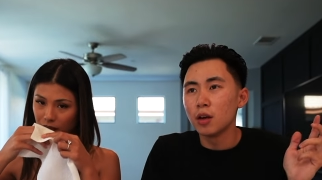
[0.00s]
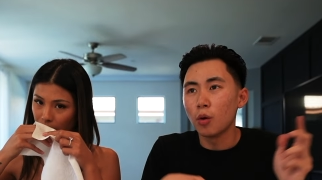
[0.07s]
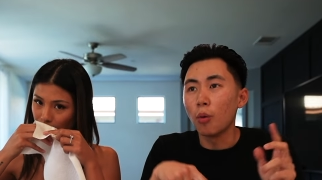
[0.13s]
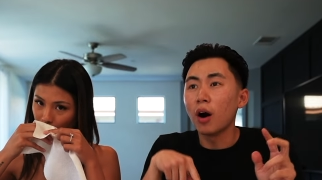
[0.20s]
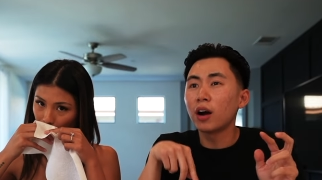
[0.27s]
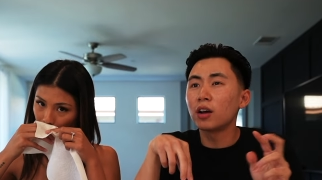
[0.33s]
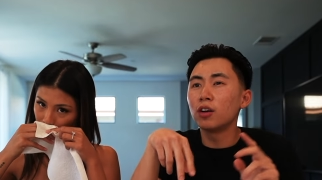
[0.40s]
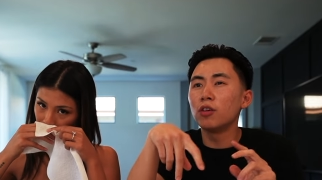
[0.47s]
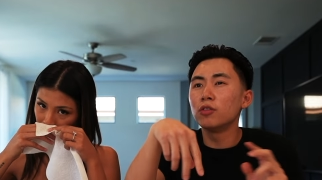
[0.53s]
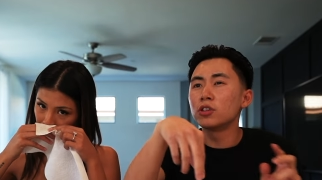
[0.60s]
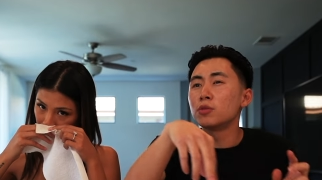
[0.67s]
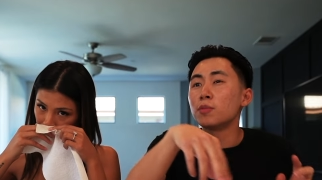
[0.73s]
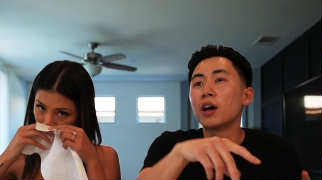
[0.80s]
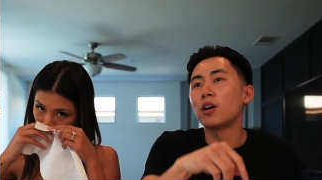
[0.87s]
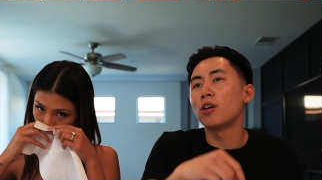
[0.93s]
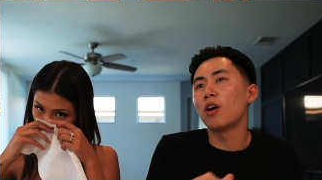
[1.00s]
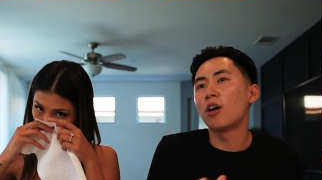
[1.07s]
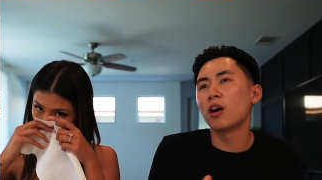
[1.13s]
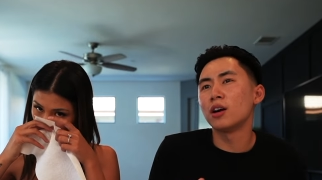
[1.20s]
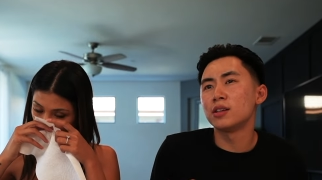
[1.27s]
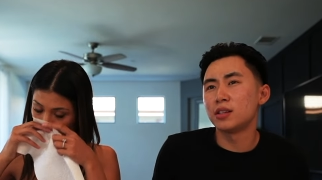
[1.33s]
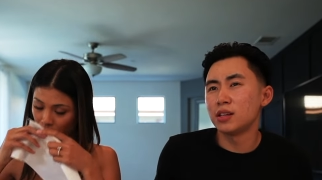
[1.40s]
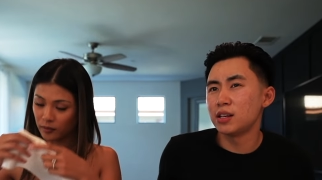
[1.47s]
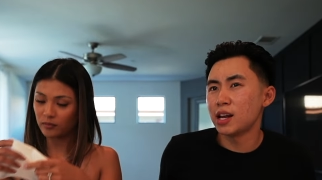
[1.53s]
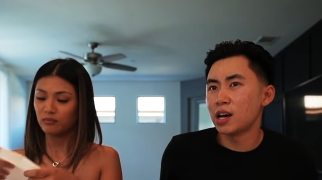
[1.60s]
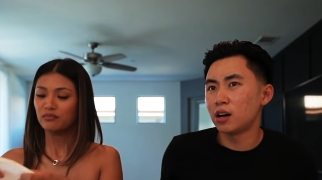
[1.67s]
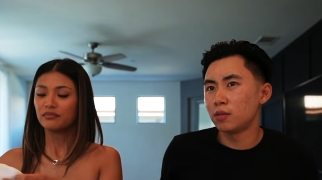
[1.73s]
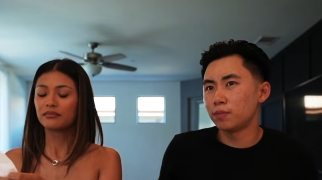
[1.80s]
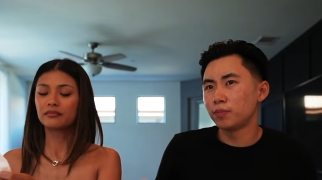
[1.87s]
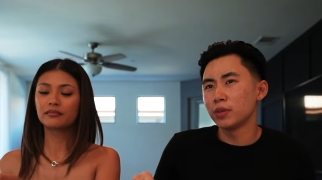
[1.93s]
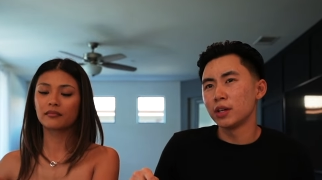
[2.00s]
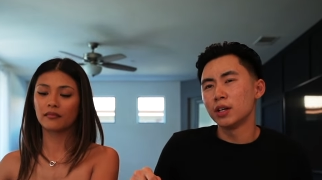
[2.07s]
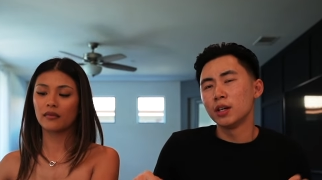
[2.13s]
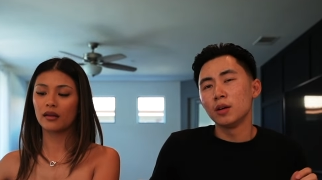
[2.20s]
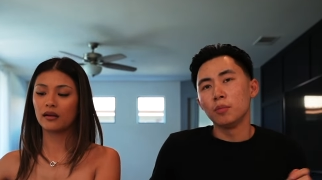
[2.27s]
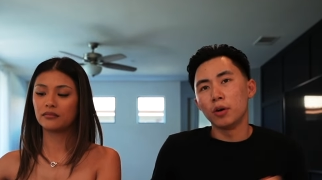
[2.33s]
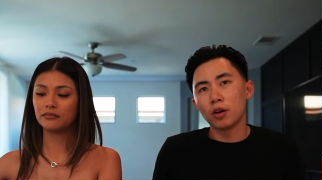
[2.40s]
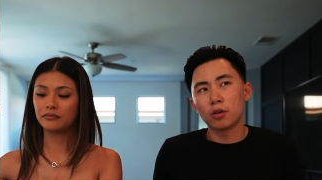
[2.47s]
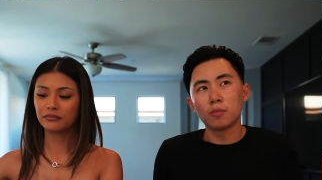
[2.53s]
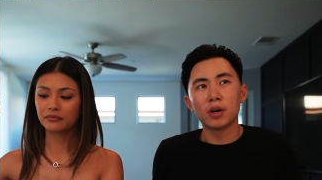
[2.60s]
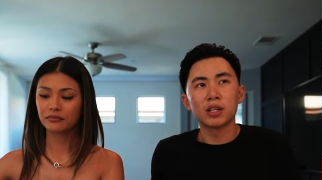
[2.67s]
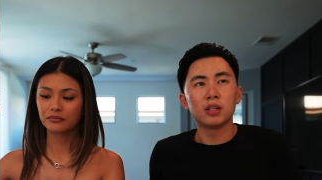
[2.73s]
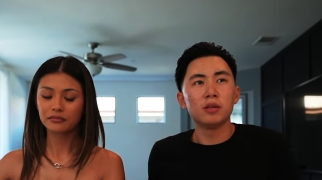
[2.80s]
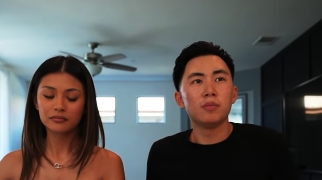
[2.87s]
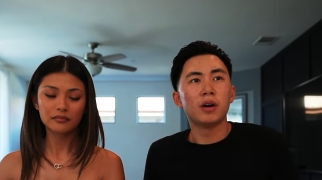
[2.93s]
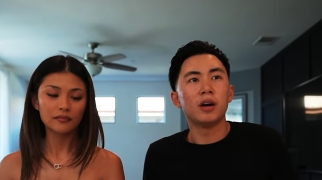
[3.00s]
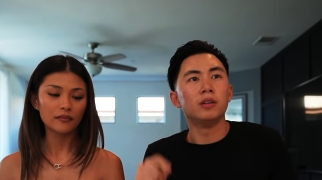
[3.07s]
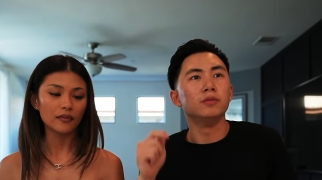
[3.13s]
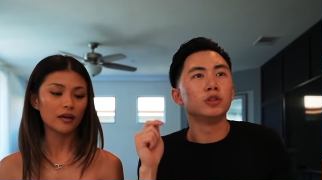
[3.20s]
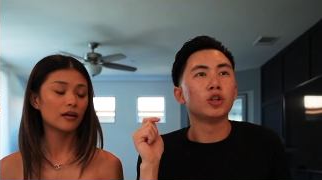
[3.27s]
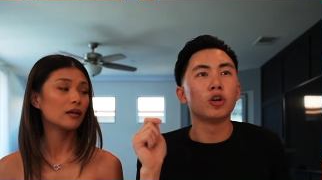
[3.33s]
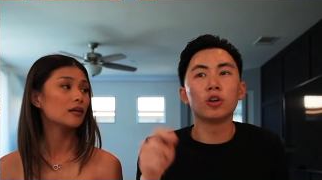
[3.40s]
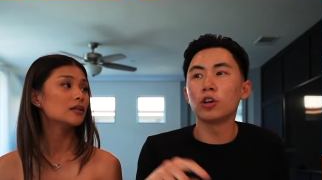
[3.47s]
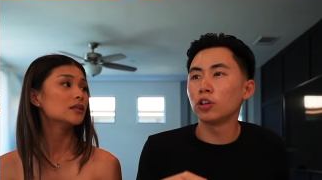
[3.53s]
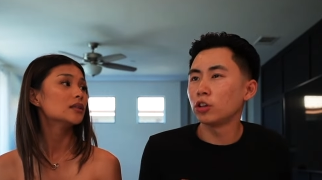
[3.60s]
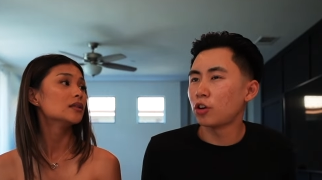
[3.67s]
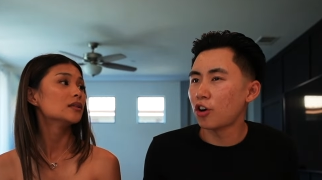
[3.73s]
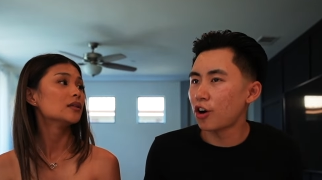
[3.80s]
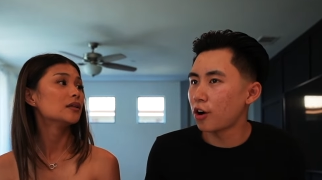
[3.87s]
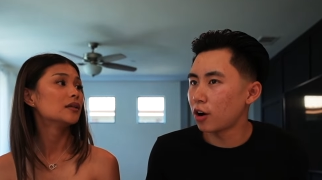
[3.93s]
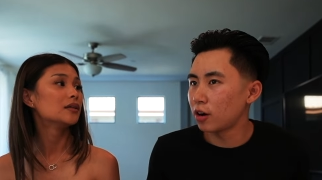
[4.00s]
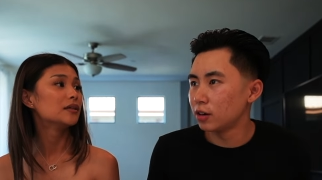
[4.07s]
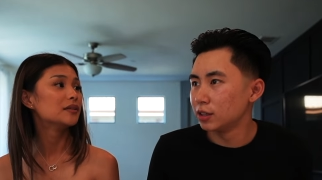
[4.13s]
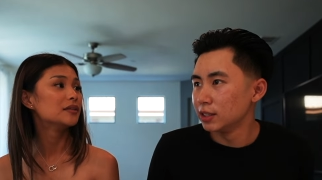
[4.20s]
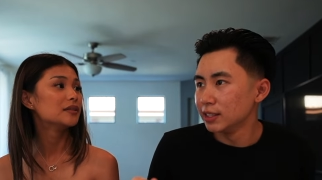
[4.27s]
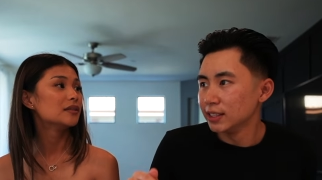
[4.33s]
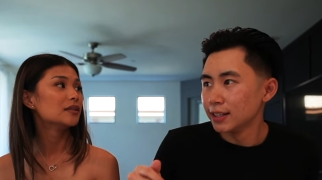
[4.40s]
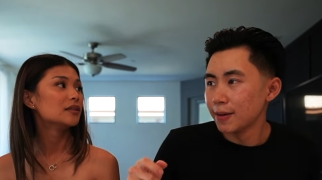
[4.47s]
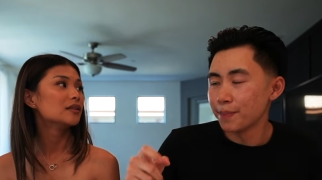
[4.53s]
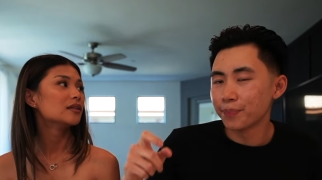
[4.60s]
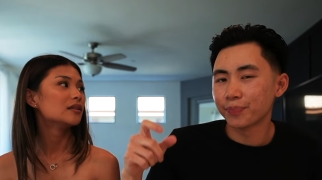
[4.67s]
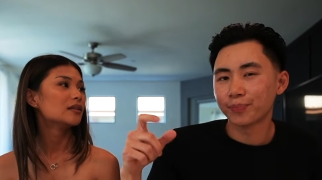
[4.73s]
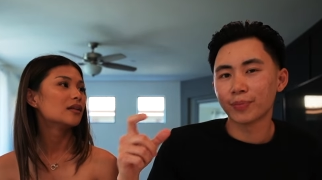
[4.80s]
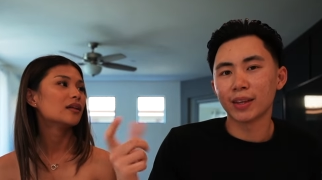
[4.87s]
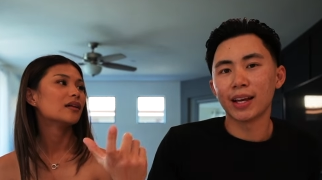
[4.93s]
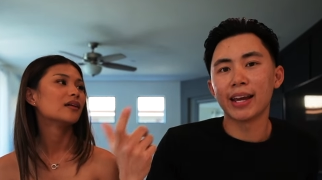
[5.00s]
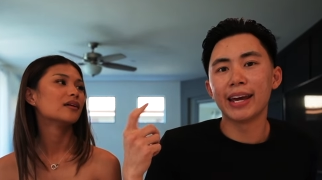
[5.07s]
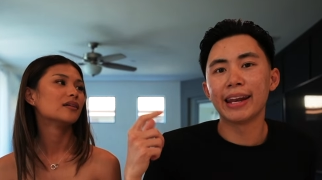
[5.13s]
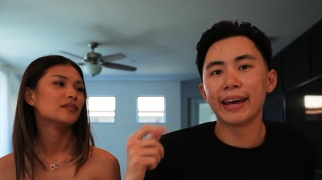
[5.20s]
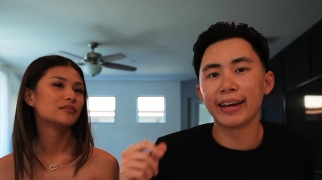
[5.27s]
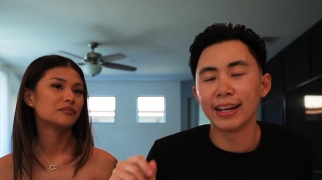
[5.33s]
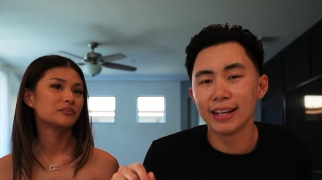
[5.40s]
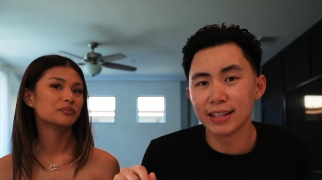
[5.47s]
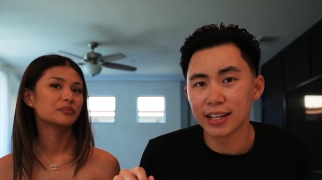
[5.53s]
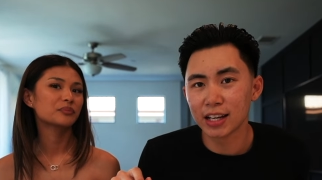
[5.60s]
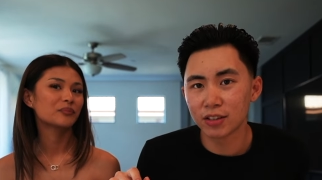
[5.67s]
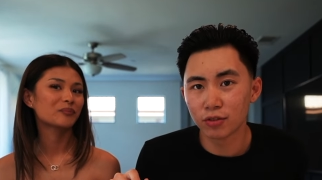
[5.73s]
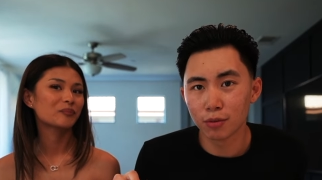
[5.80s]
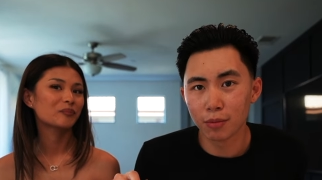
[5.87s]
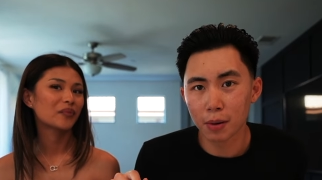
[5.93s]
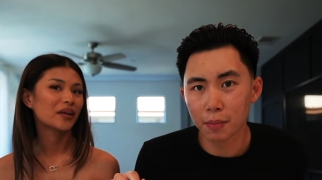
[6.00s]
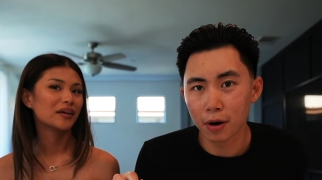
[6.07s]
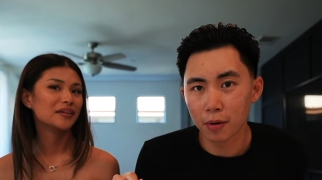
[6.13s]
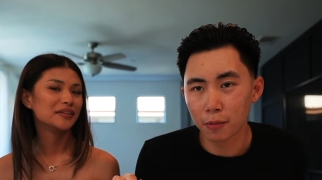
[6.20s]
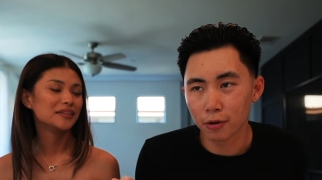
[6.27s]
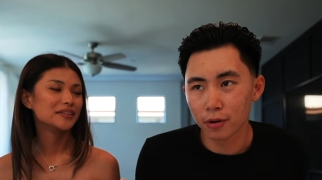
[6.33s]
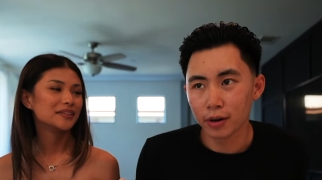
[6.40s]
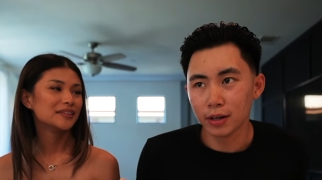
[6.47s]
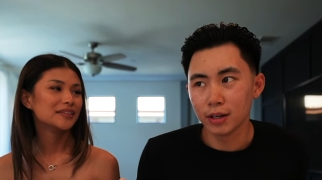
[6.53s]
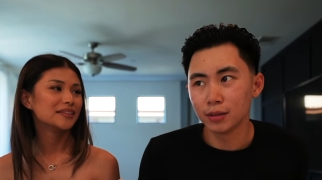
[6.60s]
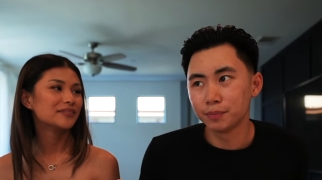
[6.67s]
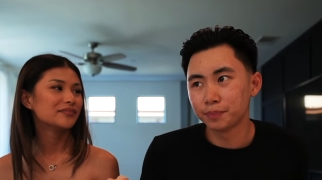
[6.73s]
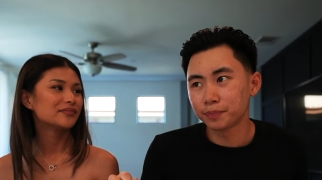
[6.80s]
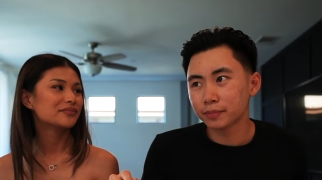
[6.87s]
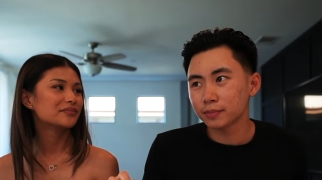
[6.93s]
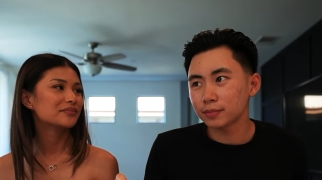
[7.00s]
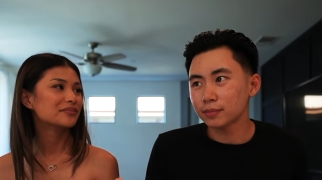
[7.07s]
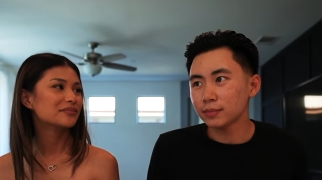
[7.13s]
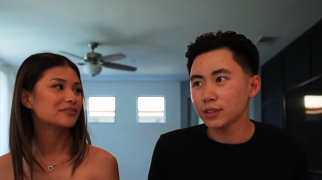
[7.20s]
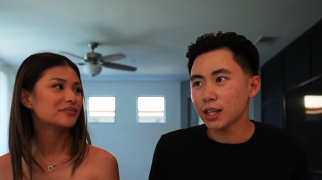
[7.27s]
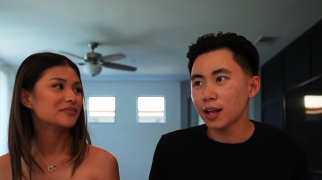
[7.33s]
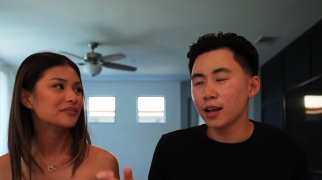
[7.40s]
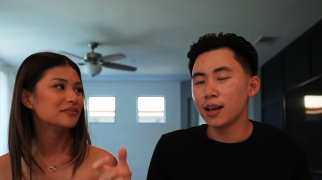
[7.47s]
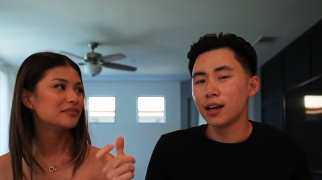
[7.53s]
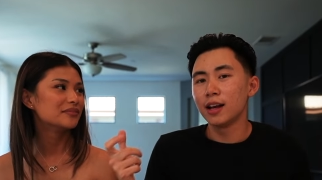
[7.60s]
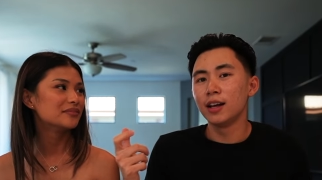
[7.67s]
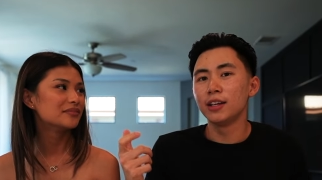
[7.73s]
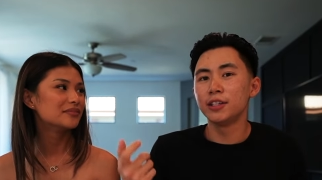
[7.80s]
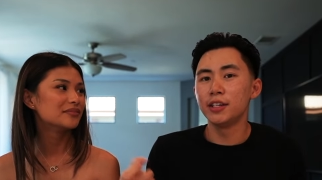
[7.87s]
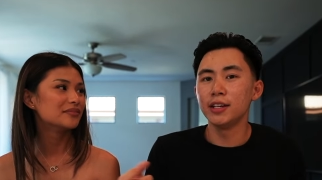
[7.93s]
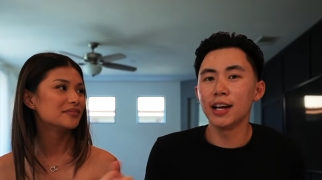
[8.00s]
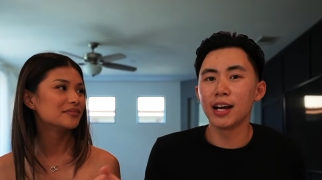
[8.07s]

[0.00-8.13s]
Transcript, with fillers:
Speaker 1: Walking over to my car, sit down, buckle my seatbelt, turn on the car, and I get a text from my mom already. She